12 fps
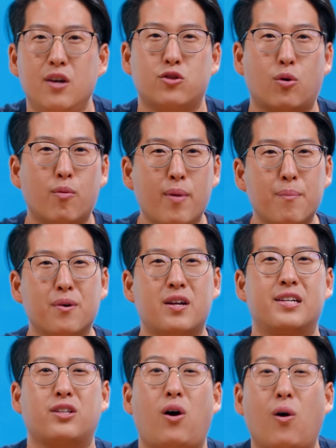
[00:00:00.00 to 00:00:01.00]
So remember,
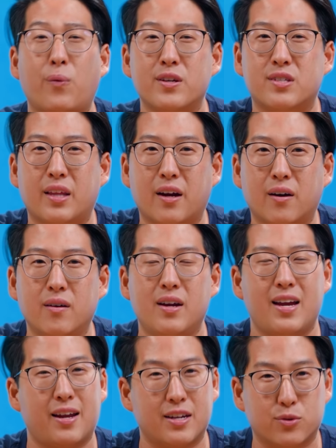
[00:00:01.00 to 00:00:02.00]
He's always there
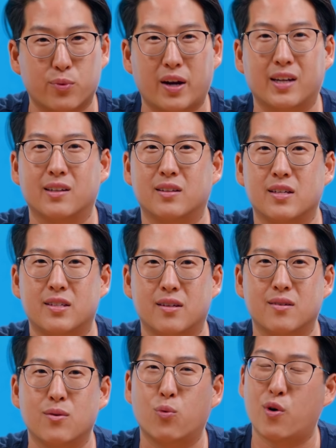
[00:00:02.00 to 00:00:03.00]
and He's ready to
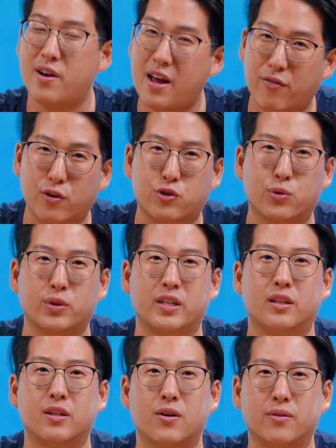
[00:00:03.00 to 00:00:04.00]
listen. We're never
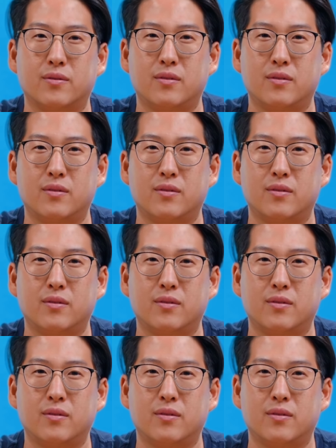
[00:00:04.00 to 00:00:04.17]
truly alone.